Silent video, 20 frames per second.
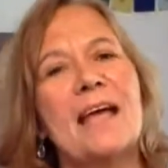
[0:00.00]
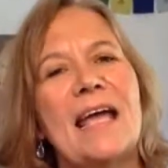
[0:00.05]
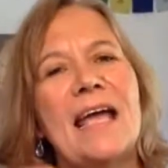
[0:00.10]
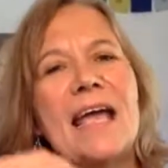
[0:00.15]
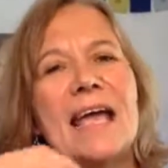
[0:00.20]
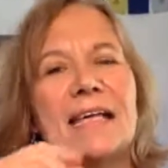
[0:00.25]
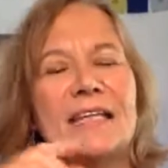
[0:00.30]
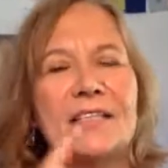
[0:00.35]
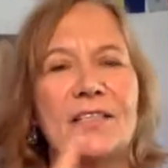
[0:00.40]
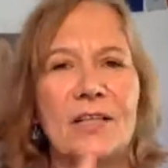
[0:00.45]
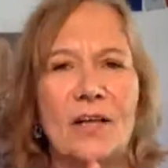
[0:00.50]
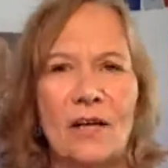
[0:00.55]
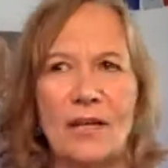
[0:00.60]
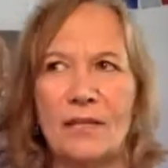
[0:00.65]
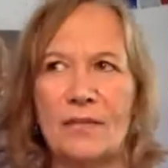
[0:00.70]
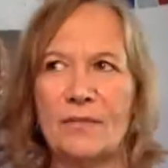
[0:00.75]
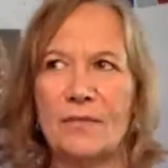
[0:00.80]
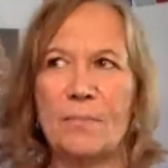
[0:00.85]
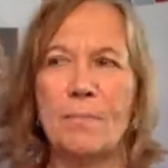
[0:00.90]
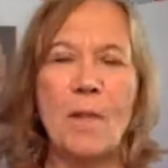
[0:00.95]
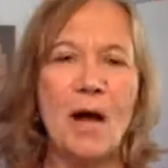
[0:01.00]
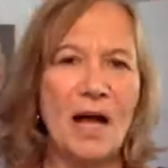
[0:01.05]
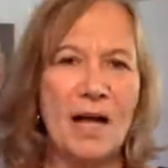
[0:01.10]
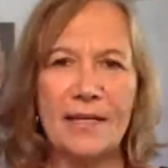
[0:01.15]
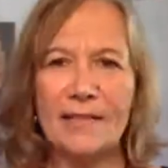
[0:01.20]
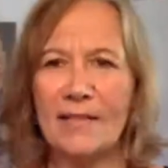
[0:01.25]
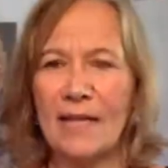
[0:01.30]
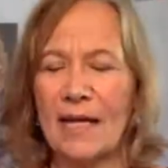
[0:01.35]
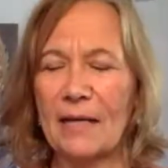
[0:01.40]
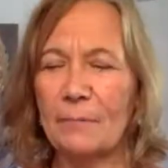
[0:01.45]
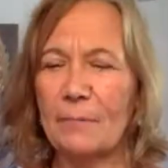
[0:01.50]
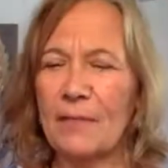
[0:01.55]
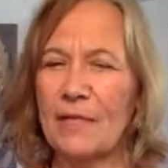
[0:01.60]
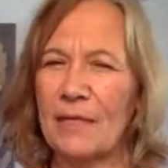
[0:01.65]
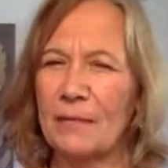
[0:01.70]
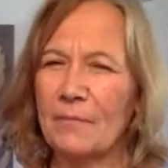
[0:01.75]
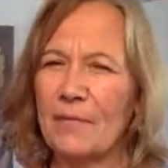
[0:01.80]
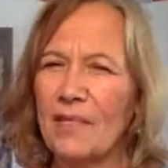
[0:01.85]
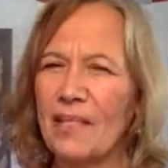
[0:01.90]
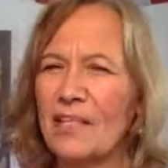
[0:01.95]
And it's called Maha 9, but
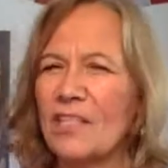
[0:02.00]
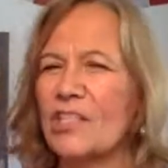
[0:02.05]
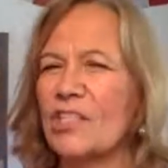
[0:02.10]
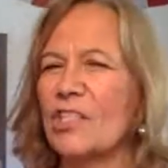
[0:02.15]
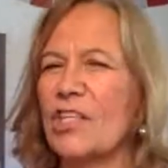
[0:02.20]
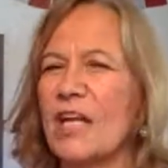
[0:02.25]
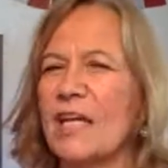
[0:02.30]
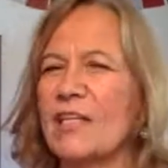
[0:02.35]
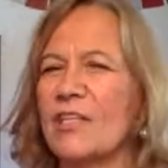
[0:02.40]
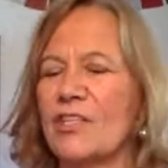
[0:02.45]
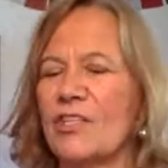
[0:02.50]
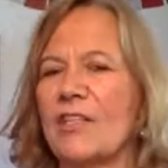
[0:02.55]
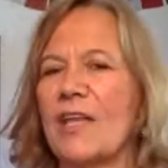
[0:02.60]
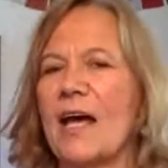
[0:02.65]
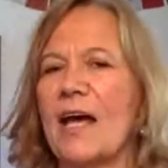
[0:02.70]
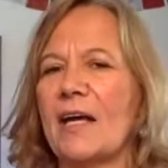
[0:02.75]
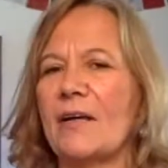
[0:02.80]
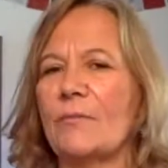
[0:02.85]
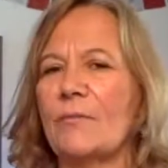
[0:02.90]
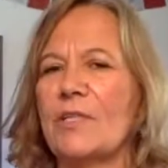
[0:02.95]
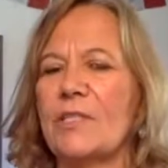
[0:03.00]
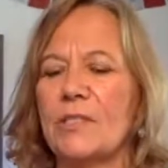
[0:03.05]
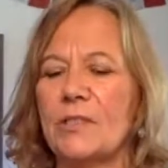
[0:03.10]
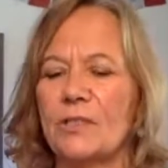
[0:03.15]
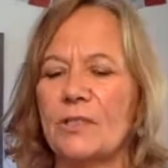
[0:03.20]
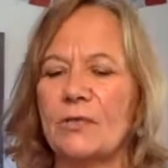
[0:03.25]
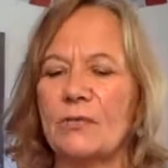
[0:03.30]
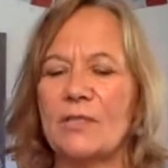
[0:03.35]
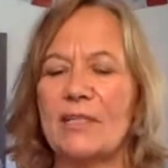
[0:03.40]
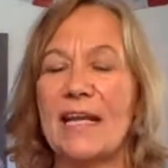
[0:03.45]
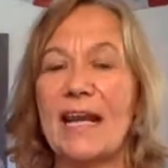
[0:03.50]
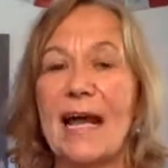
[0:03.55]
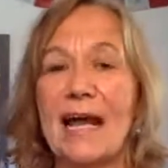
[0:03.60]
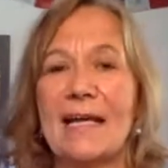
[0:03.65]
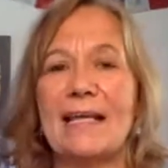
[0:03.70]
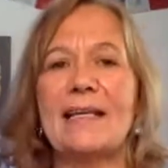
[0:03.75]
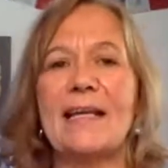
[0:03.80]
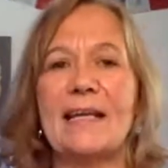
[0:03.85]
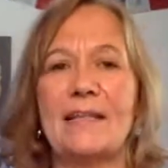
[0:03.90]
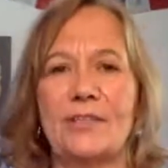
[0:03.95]
I'm going to change that. We do
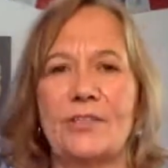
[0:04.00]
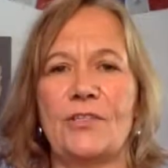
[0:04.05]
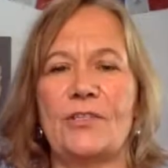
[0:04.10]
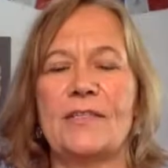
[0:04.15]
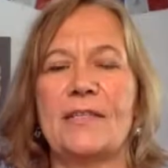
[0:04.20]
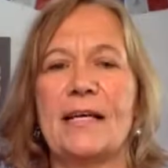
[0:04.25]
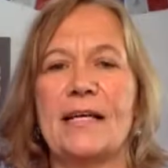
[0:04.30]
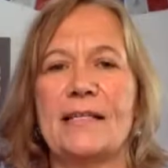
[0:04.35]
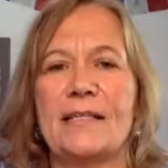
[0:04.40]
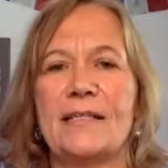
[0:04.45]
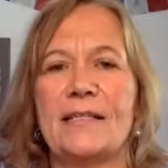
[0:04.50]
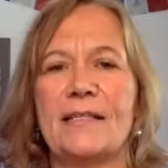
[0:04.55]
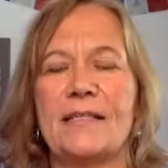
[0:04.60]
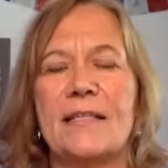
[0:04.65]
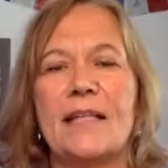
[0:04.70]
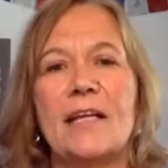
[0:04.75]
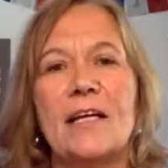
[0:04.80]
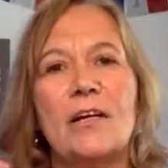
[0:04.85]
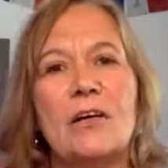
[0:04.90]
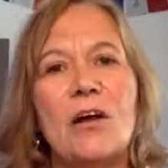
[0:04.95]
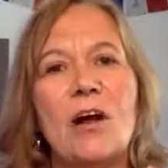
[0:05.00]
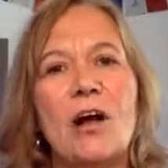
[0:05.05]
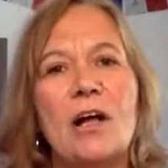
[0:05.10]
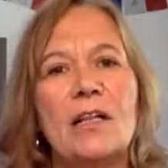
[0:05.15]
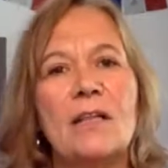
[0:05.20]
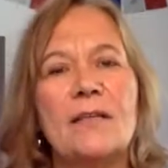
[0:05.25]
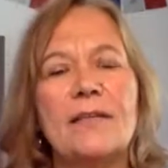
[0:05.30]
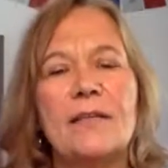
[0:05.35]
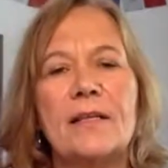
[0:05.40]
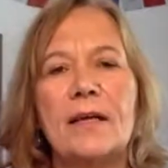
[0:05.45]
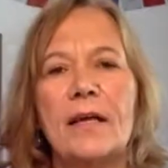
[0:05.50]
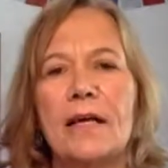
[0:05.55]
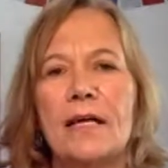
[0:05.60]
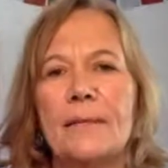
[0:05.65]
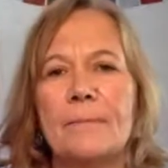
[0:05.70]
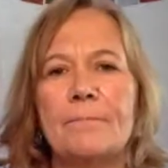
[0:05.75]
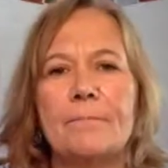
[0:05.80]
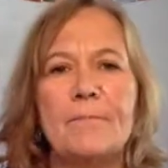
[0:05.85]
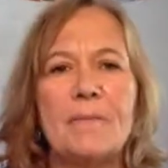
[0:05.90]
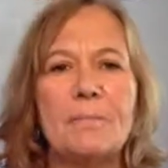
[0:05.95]
9 exercises that are all
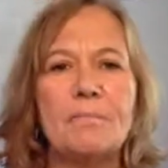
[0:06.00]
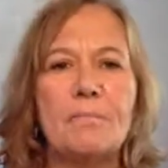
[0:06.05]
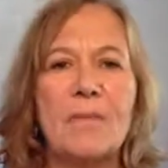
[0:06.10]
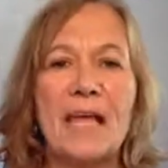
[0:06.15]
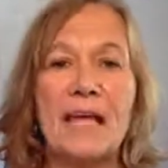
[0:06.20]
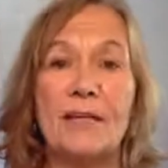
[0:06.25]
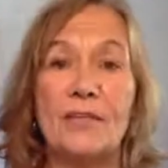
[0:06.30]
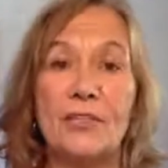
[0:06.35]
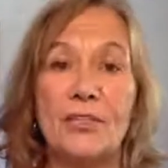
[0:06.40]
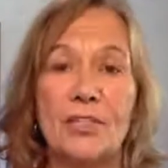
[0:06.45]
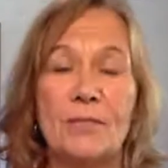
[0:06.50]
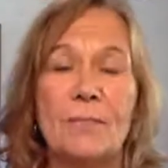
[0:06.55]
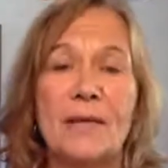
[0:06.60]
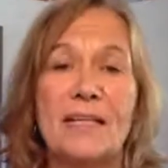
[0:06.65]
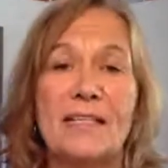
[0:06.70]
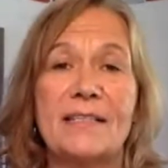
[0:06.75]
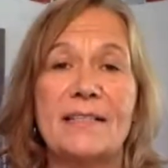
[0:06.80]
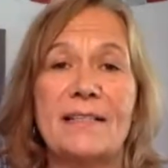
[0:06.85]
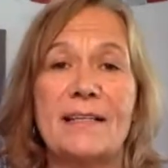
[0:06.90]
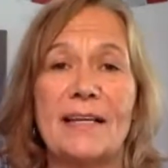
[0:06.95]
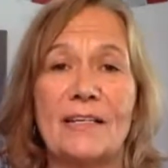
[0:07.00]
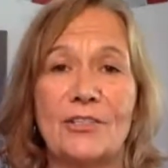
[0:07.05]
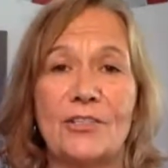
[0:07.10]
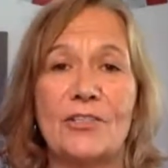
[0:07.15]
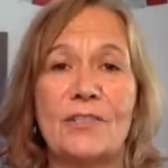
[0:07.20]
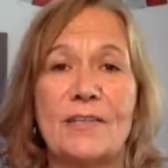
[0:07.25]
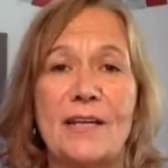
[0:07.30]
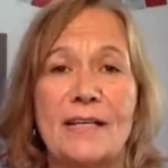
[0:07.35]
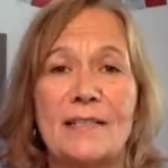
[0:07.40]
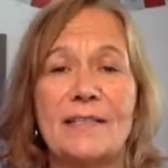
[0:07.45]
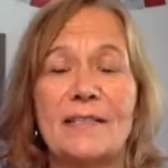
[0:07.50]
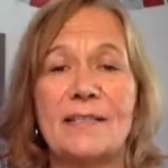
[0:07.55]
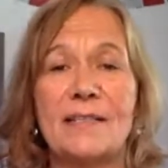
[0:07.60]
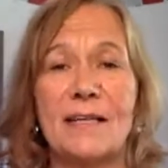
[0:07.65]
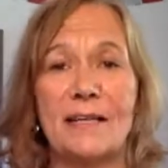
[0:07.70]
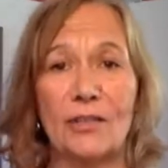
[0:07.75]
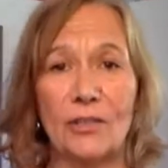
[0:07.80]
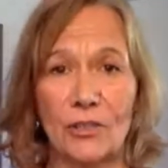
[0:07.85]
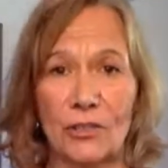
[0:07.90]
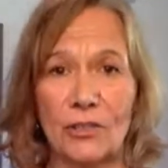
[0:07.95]
energy medicine exercises I
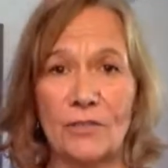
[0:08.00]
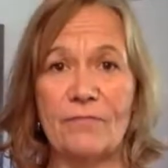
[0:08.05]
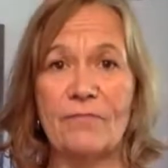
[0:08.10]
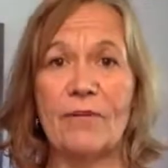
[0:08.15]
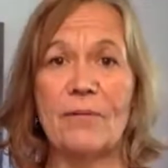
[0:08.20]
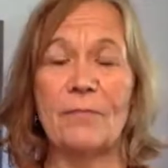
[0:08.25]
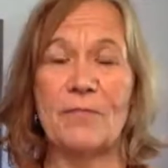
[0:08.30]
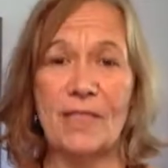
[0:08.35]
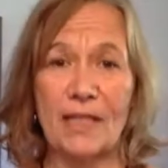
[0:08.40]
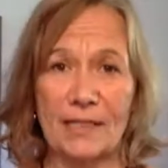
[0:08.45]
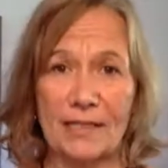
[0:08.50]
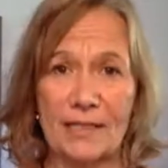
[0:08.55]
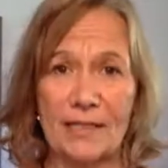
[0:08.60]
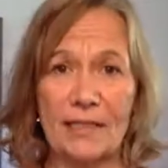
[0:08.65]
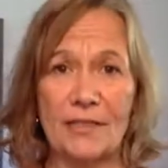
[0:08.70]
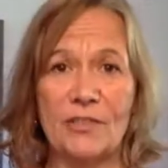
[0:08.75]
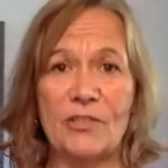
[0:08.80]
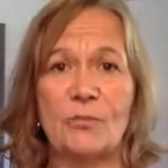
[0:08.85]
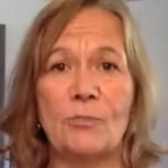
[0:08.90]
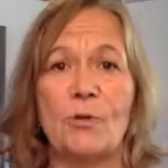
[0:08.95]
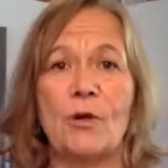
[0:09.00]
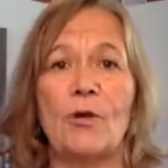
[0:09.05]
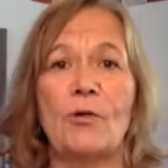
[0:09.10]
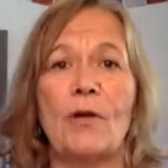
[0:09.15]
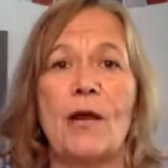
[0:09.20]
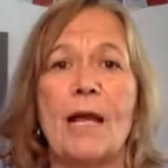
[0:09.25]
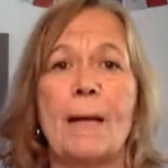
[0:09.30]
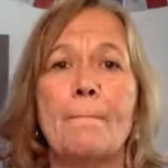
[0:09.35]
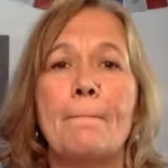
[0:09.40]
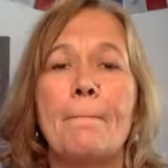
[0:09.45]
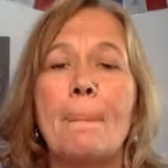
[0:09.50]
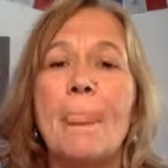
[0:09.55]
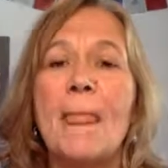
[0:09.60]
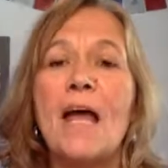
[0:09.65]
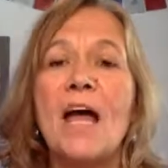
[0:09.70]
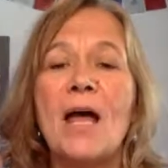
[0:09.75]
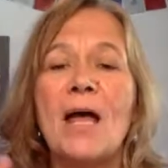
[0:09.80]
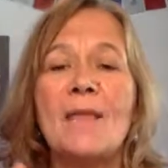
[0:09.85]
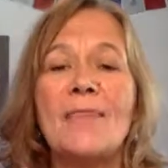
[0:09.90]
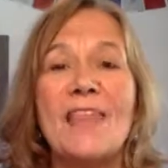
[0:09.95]
learned from Donna Eden's program
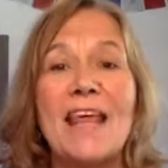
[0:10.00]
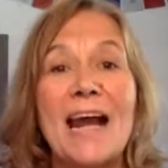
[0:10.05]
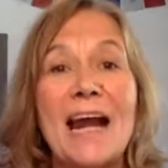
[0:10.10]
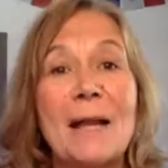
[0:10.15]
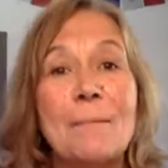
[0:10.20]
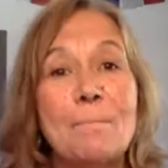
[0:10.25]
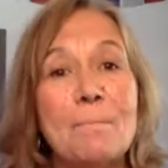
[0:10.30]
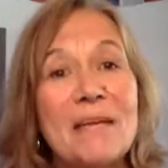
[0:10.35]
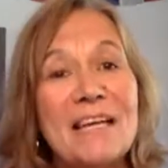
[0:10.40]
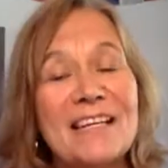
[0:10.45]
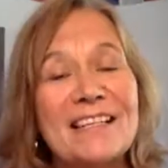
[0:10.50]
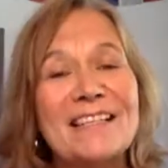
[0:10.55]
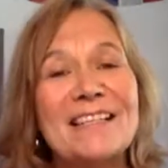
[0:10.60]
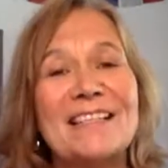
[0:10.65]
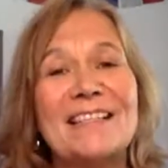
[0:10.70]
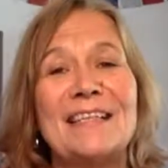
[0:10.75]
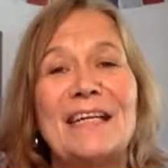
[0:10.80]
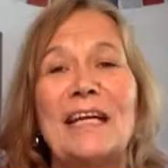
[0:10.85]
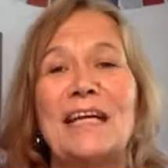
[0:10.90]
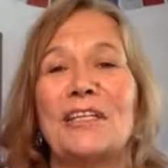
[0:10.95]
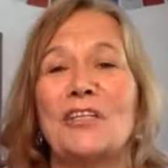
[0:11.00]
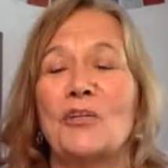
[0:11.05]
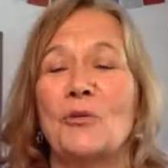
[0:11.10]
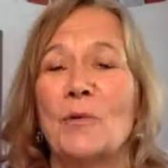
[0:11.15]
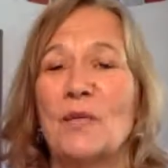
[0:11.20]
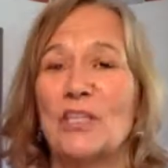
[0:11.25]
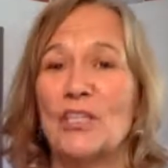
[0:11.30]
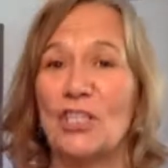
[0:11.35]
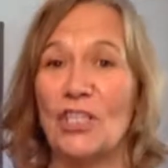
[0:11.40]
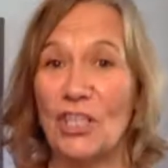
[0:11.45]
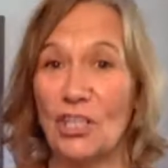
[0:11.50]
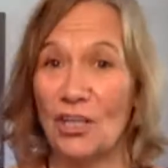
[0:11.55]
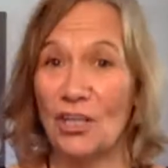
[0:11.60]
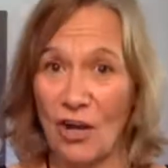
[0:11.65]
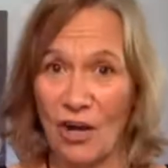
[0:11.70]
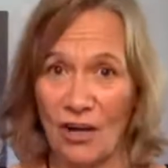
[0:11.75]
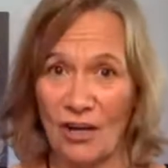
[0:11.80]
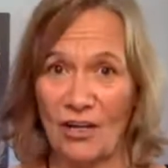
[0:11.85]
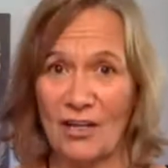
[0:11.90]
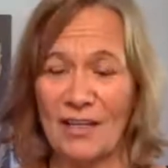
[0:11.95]
that I mix together with
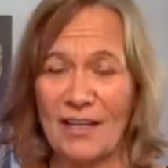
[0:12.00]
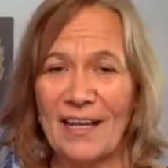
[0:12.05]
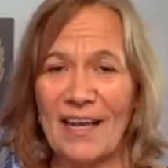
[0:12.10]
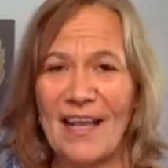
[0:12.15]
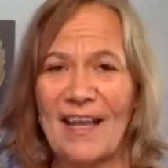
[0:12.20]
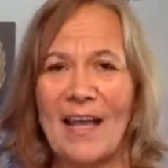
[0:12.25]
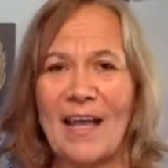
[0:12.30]
Qigong